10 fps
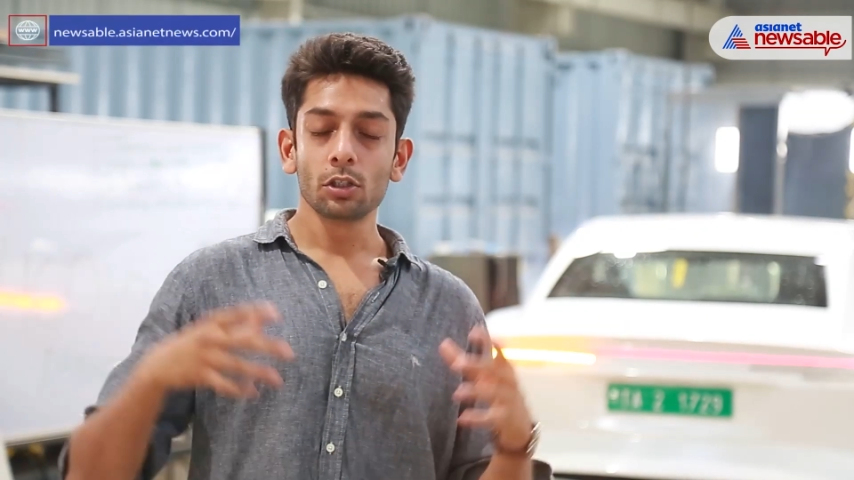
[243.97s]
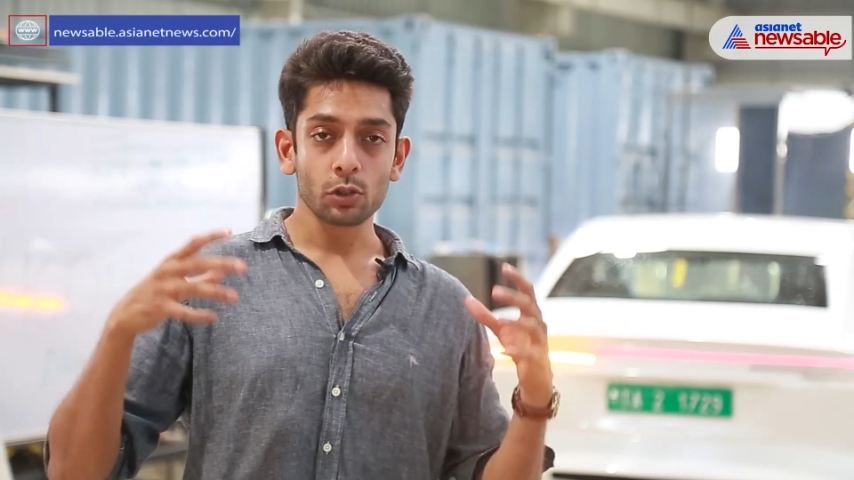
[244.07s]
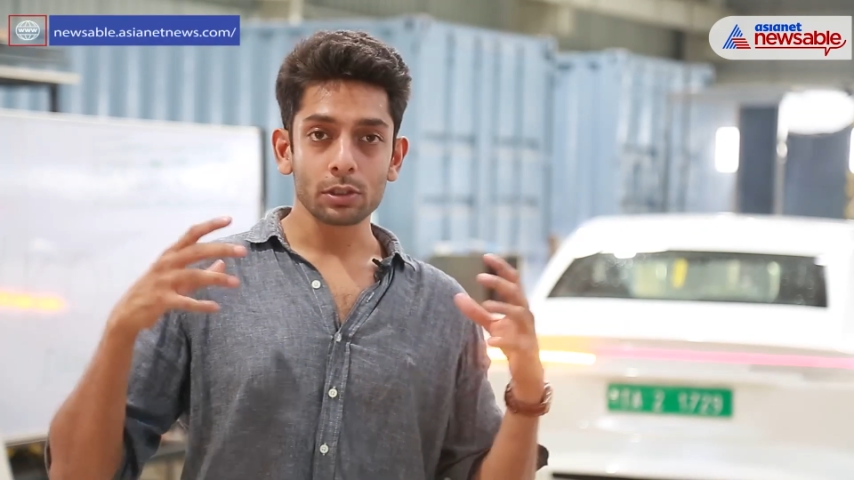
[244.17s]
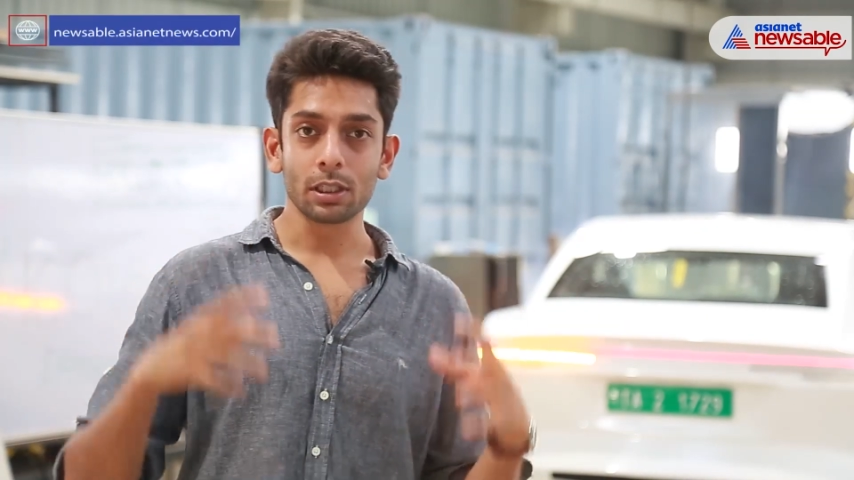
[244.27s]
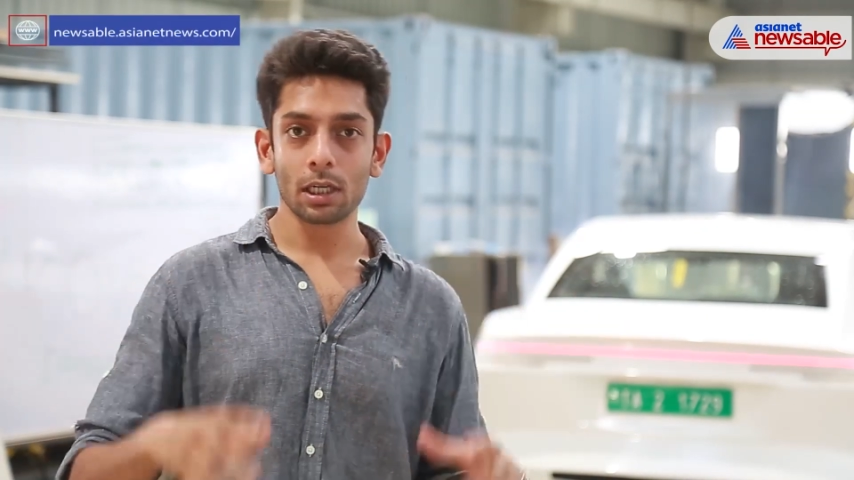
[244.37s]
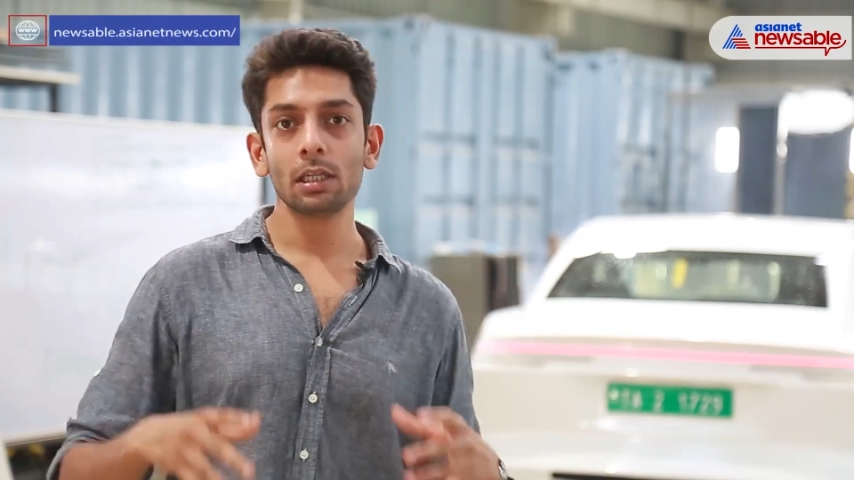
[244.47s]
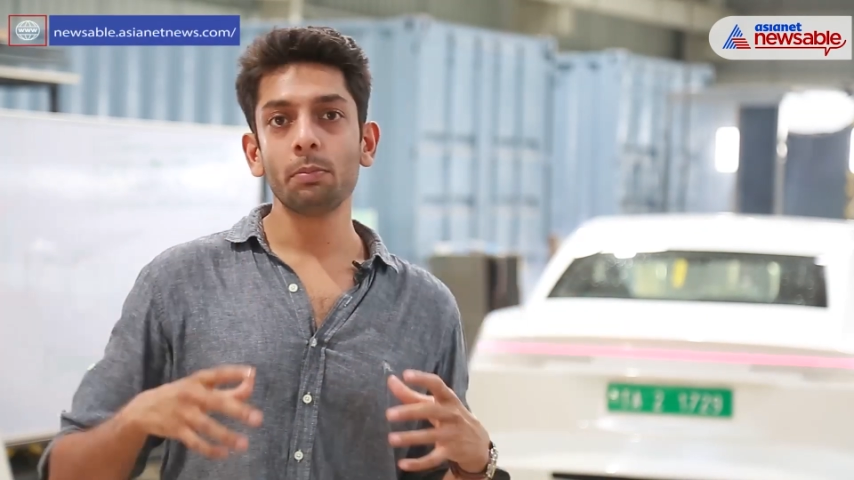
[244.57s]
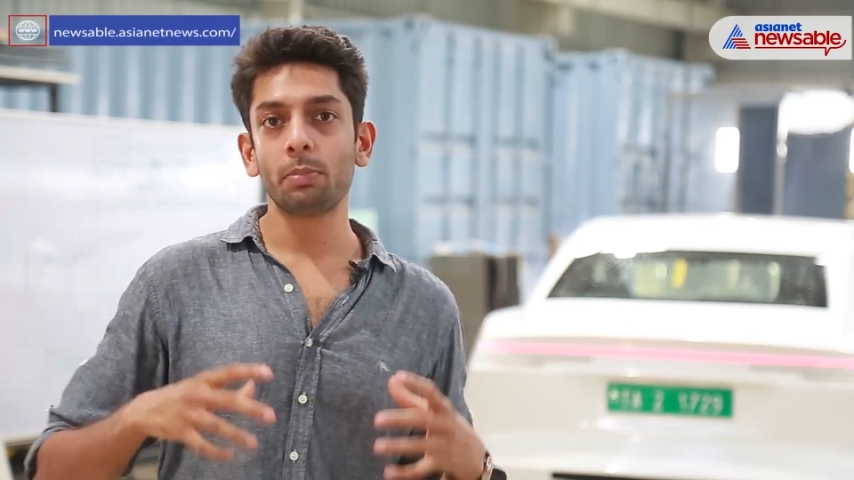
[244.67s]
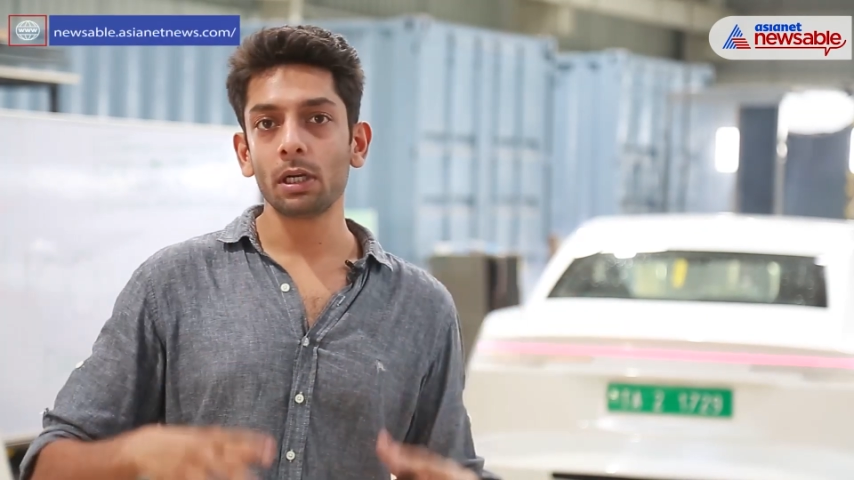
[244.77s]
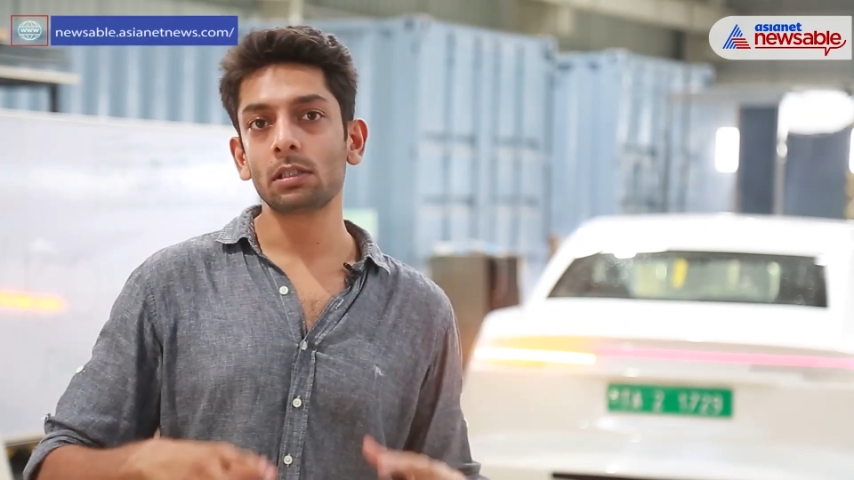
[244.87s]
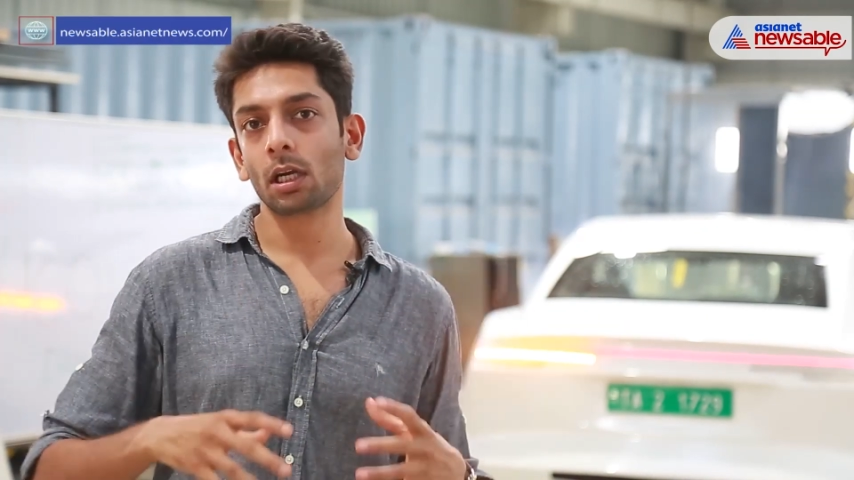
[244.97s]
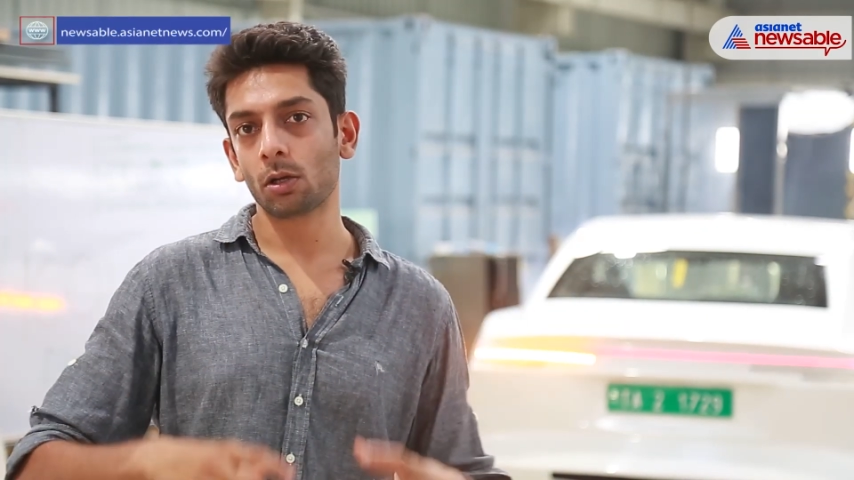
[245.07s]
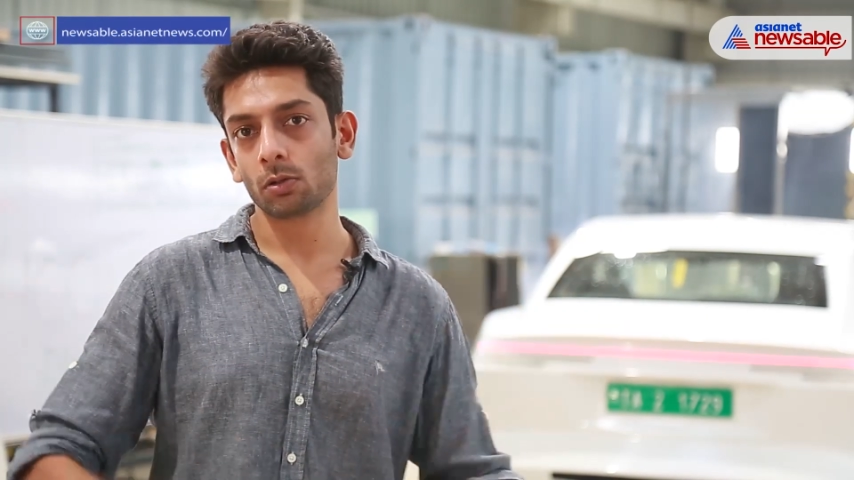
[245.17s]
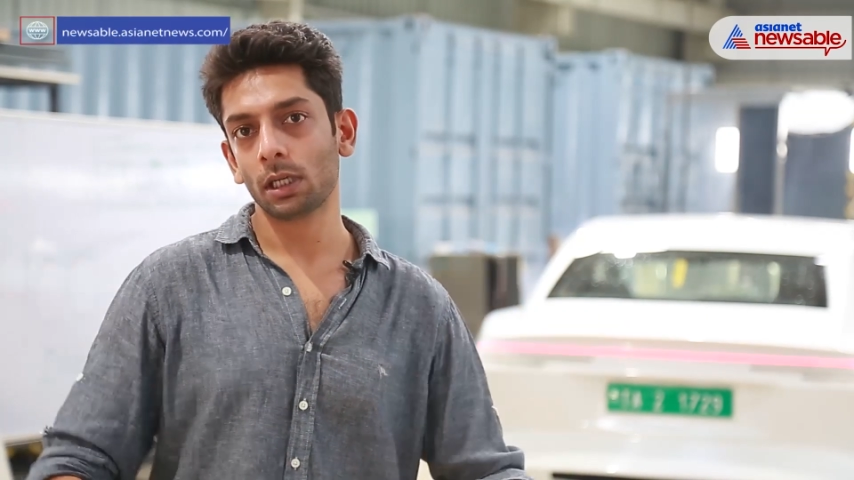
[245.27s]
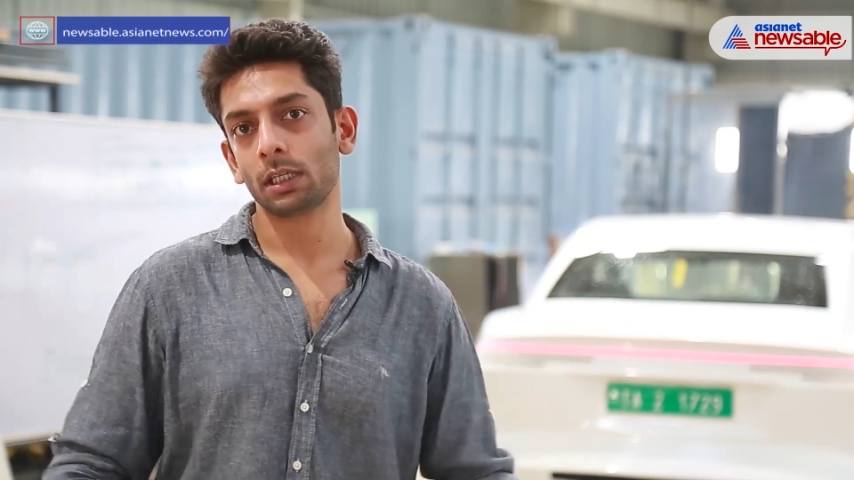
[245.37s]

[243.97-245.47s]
So it's really built around the